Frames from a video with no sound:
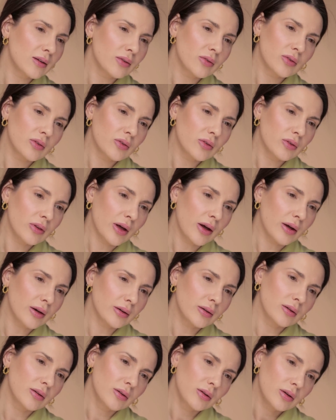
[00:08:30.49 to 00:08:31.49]
This is
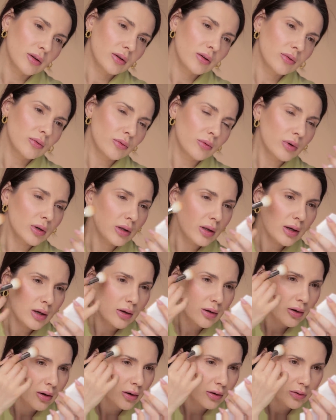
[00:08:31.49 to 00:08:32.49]
not really
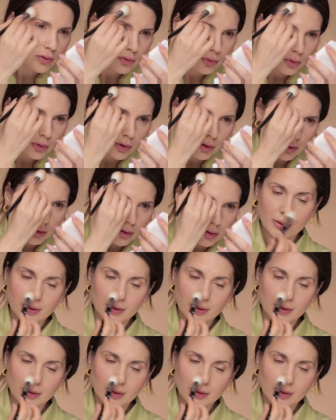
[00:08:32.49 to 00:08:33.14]
a contour.